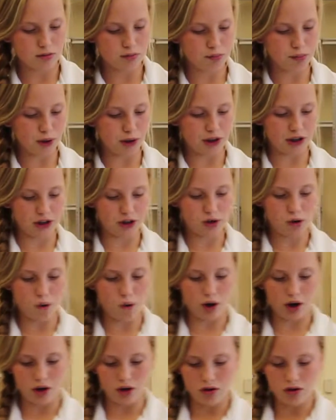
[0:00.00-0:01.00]
putting the
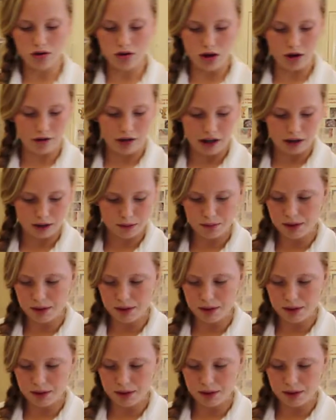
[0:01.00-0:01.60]
coil around the